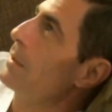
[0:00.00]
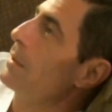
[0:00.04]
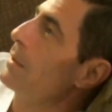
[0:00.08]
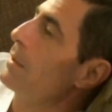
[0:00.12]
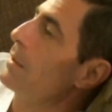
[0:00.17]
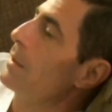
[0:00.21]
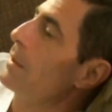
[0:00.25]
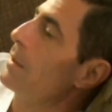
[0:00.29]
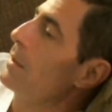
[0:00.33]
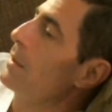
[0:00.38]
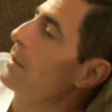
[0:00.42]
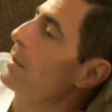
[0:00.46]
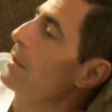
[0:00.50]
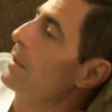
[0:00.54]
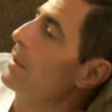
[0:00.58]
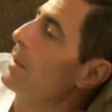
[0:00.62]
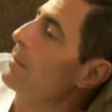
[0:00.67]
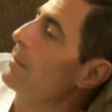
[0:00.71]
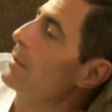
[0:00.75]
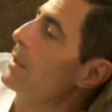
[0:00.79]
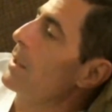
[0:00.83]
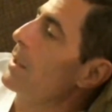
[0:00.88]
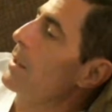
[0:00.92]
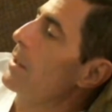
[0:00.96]
And I gave
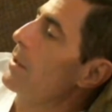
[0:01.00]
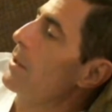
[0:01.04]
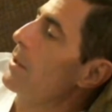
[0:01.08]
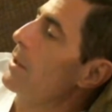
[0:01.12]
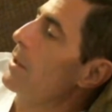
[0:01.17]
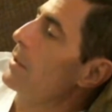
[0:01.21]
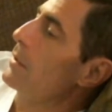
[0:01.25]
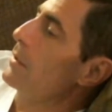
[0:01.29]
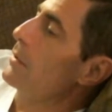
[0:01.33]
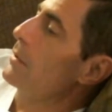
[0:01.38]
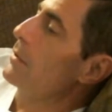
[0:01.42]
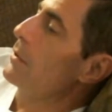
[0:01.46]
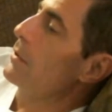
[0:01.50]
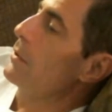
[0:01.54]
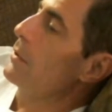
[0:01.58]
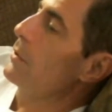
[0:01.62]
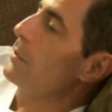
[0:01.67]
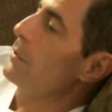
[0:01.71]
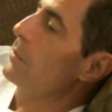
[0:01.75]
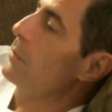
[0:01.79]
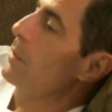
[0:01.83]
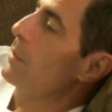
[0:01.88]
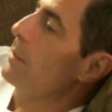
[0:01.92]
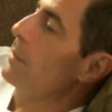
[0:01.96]
a lot of thought
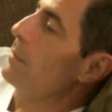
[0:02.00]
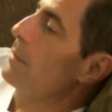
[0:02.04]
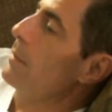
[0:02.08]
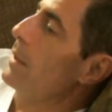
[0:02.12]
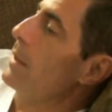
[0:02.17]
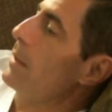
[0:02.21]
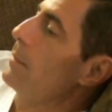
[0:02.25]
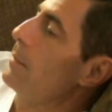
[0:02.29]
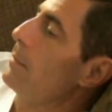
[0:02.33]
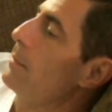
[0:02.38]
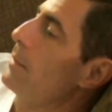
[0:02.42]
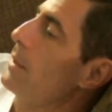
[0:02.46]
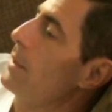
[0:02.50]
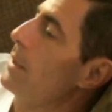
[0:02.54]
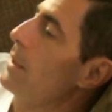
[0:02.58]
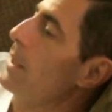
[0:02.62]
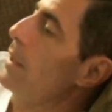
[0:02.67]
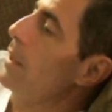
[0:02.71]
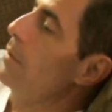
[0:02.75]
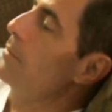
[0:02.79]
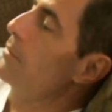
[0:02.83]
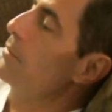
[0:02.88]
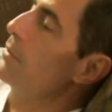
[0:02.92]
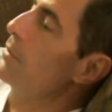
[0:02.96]
to what might be
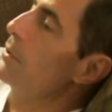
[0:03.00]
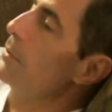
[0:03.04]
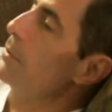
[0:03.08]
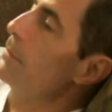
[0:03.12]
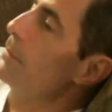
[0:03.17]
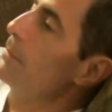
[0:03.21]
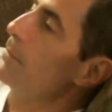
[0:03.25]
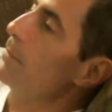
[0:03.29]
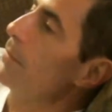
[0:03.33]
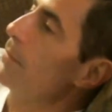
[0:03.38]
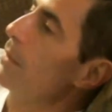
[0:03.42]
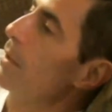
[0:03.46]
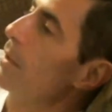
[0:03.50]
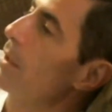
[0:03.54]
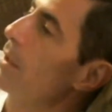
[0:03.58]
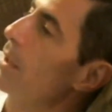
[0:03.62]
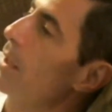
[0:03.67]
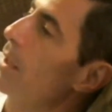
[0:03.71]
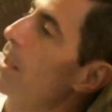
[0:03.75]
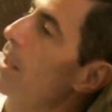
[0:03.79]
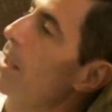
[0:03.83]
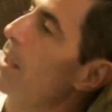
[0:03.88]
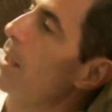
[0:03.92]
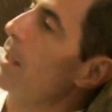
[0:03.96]
helpful,
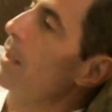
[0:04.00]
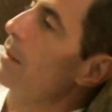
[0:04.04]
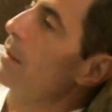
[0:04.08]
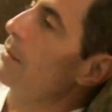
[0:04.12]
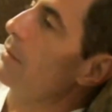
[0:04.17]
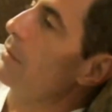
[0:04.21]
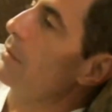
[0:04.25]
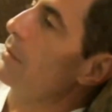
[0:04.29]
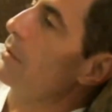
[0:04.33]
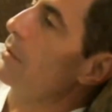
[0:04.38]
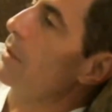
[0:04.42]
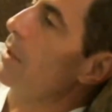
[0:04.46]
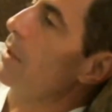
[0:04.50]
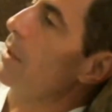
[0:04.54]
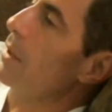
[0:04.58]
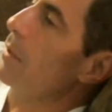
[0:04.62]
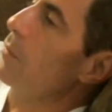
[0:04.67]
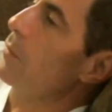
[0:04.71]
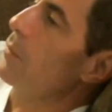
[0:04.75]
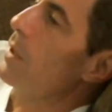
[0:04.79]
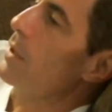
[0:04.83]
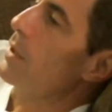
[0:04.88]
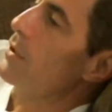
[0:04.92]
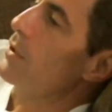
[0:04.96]
and I
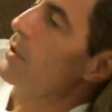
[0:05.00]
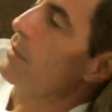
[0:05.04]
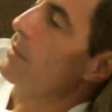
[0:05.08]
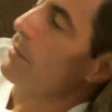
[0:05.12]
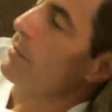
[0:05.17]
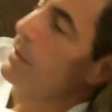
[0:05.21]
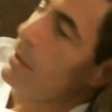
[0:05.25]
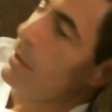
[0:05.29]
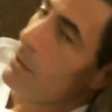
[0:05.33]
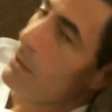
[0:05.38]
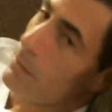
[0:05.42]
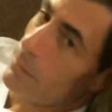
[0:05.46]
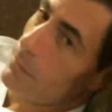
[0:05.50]
watched a video